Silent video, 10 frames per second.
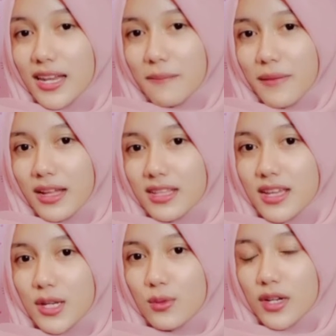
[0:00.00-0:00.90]
NIM
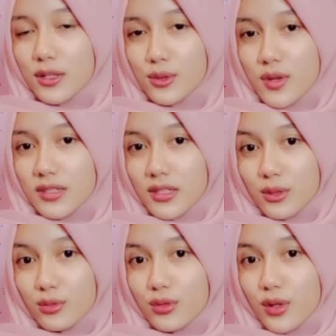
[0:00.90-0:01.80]

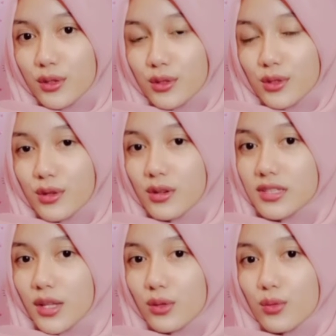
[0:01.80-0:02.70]

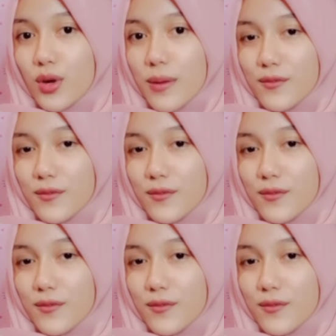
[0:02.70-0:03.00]
A320210001.